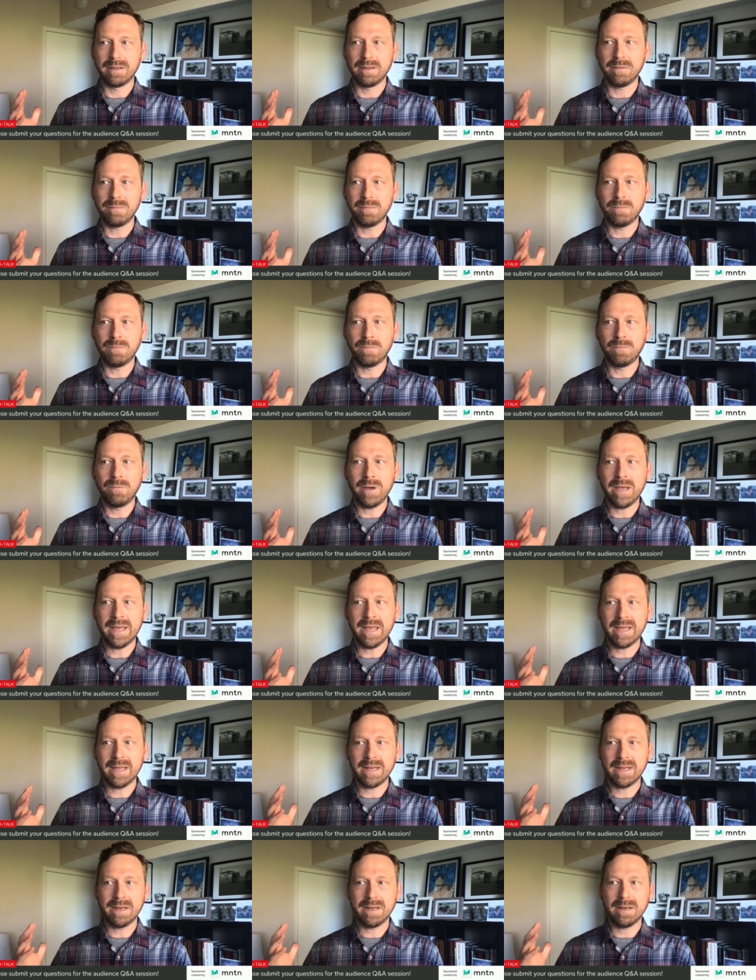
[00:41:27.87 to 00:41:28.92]

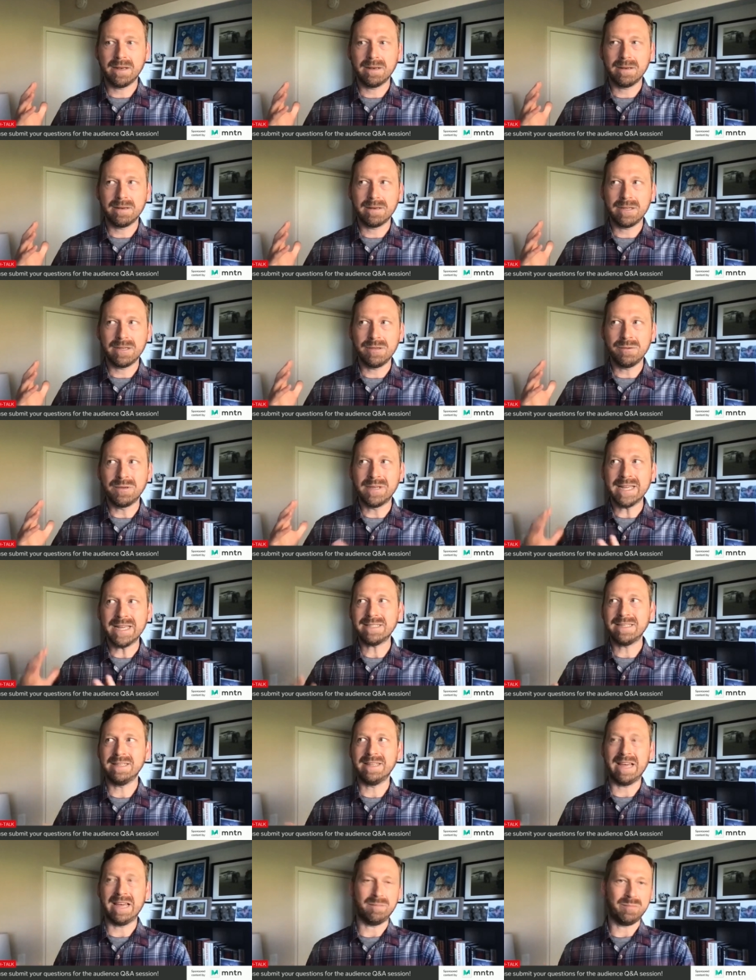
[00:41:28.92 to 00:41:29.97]
when you get
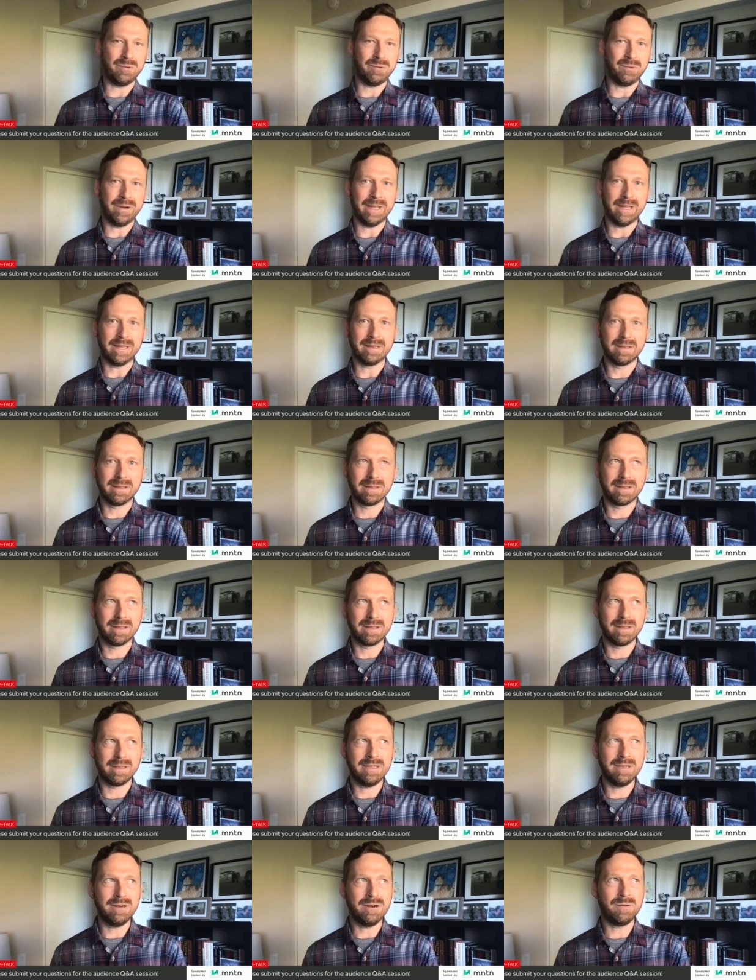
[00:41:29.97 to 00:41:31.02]
to that point,
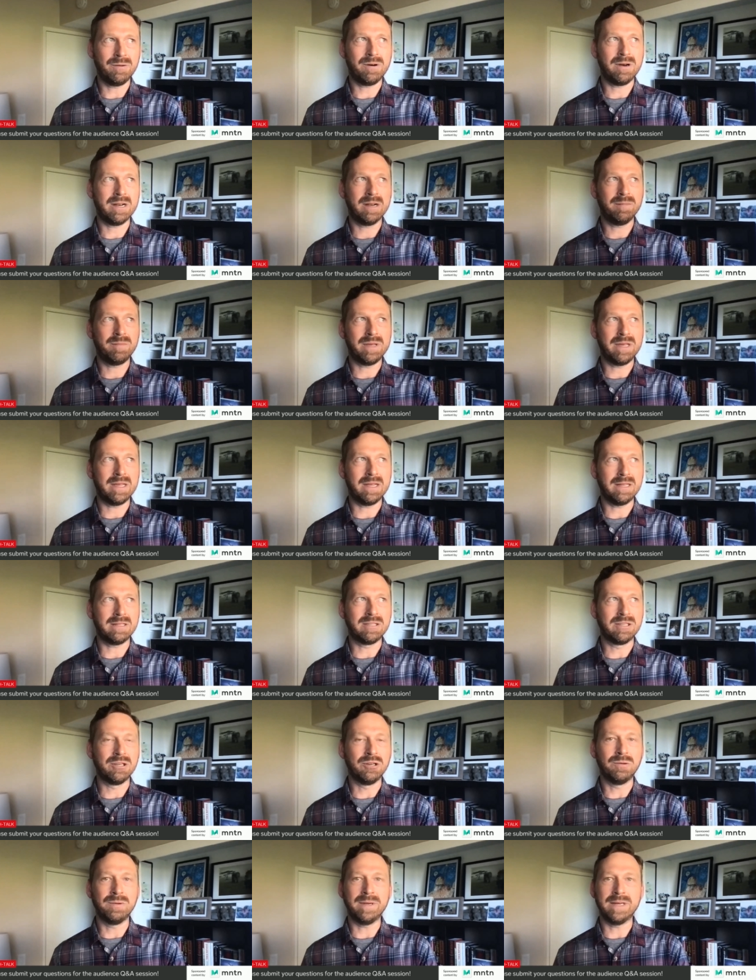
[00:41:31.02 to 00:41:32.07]
you don't want to be
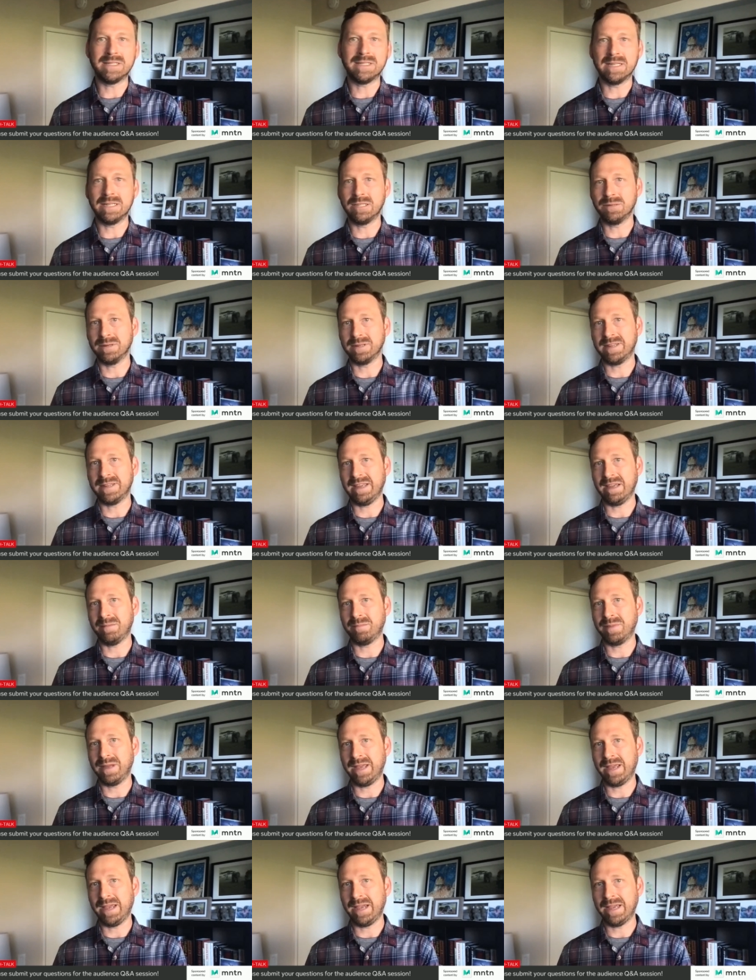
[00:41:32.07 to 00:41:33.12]
2 weeks into a
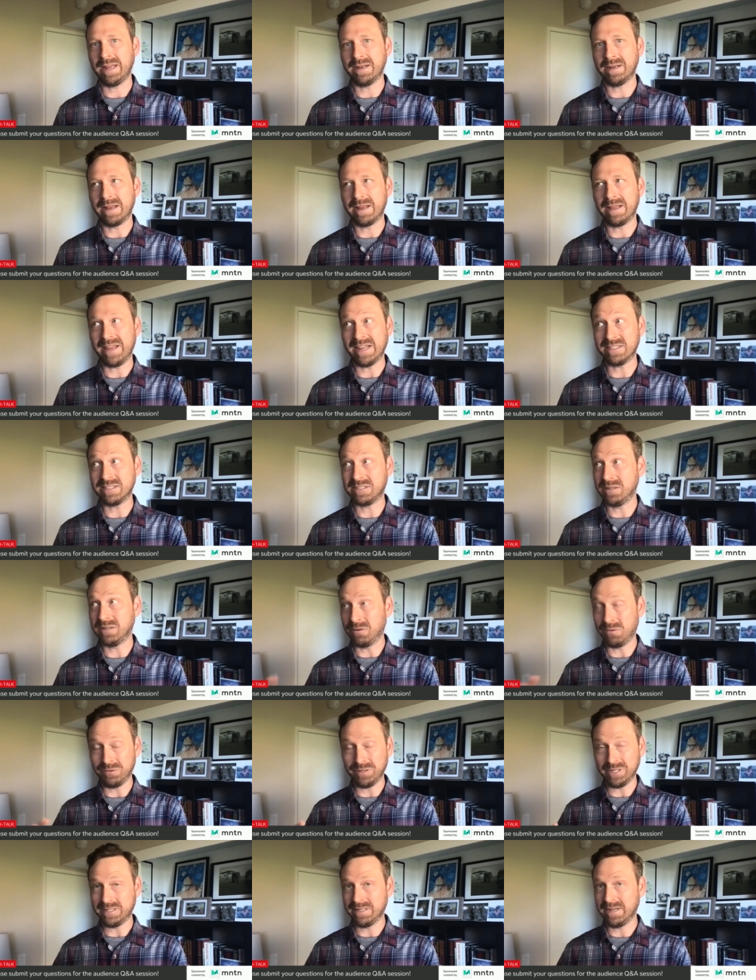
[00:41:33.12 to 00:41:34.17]
campaign and that's your
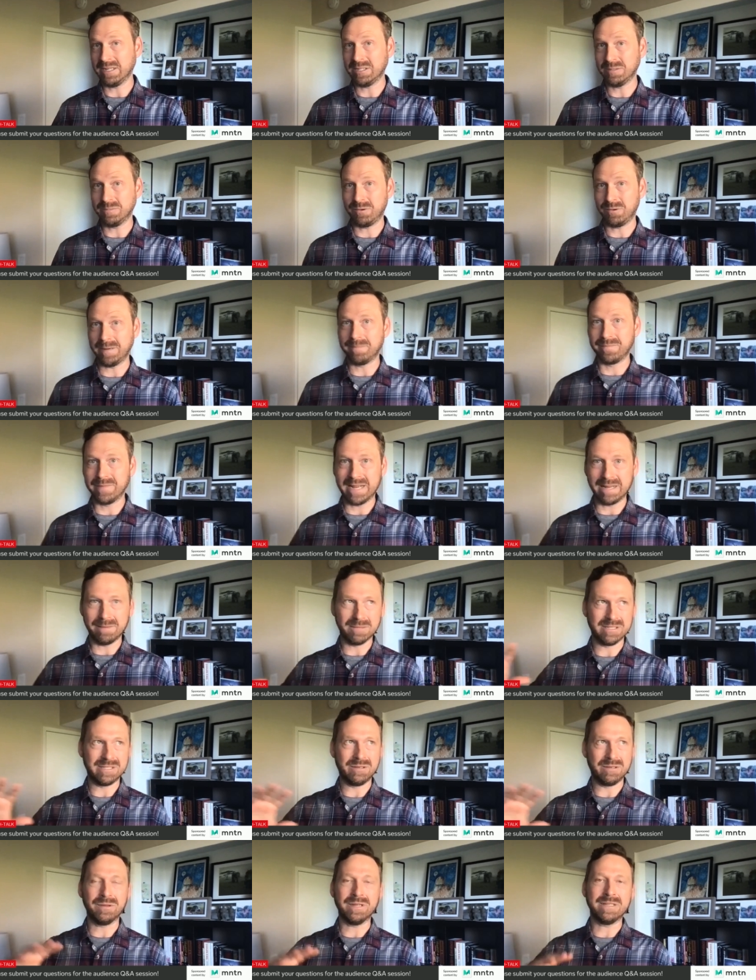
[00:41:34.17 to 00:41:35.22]
only touch point. That
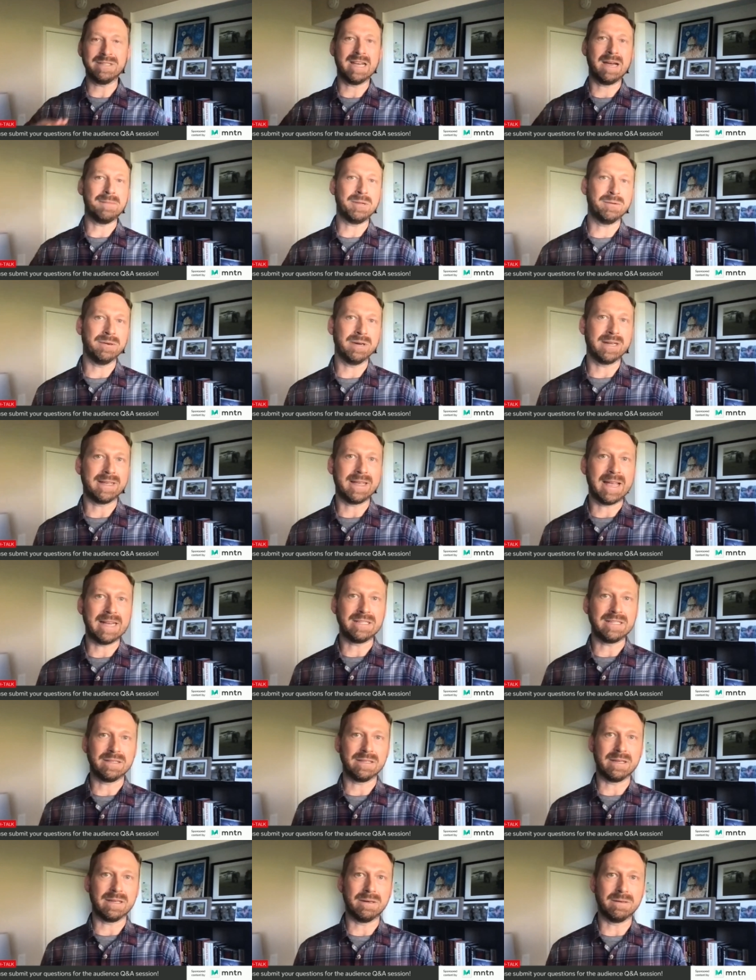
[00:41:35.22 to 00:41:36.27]
was the only time you were
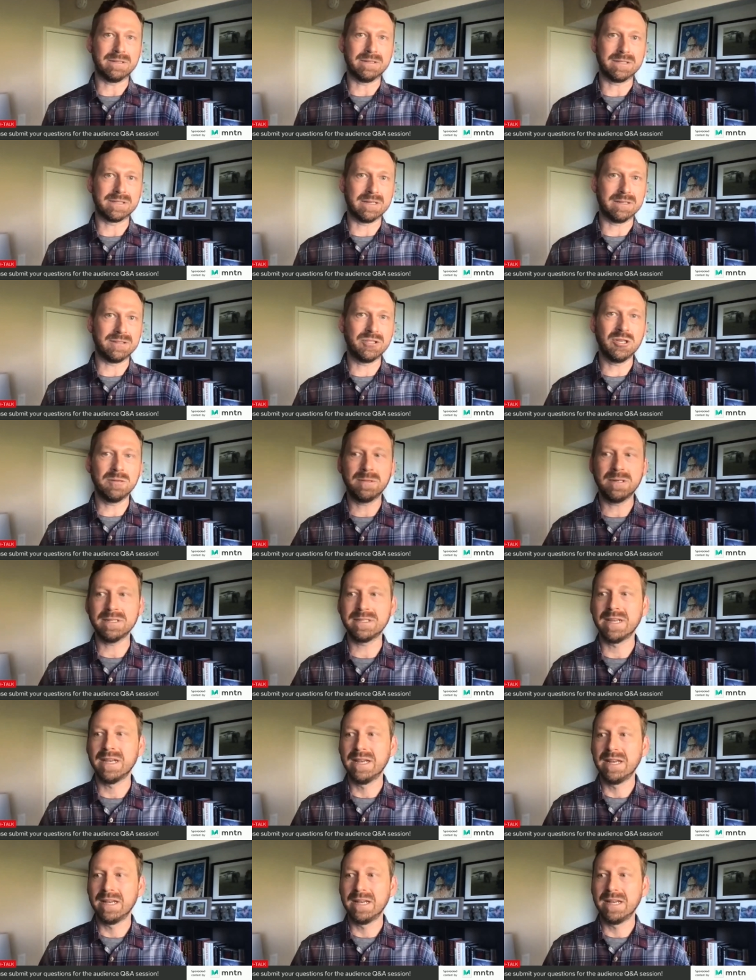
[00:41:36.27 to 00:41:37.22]
engaging those consumers